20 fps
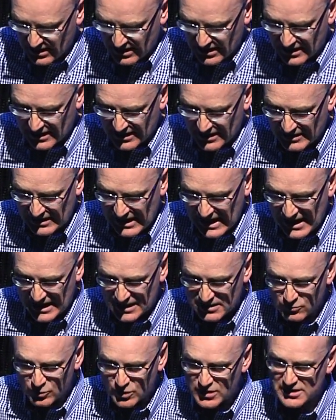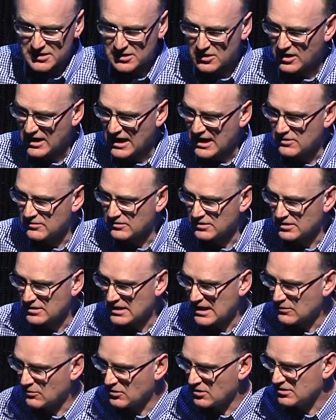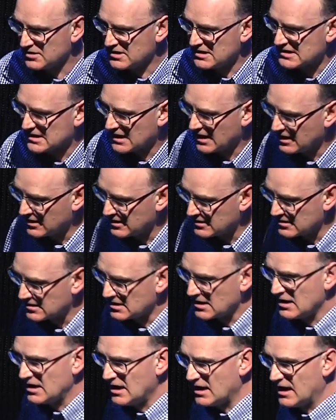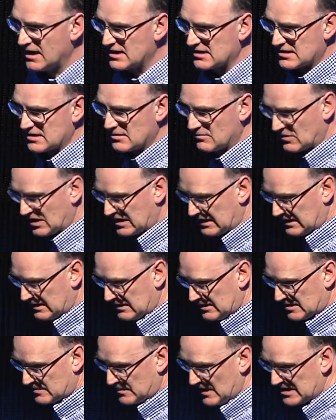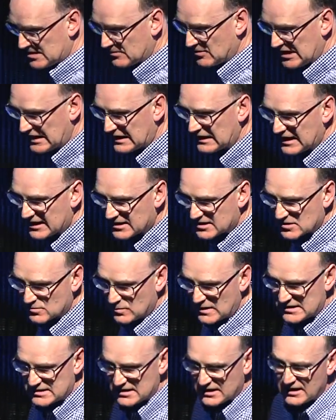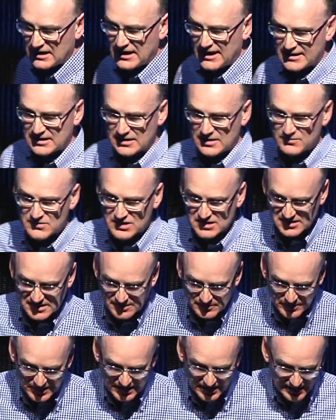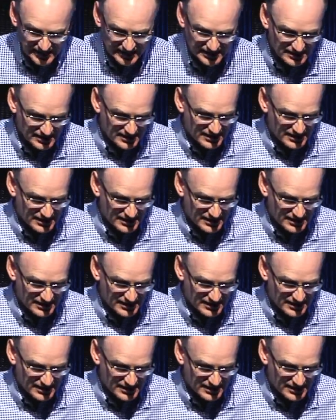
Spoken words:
and word got out that they were on this island, and some specimen collectors went to collect them to supply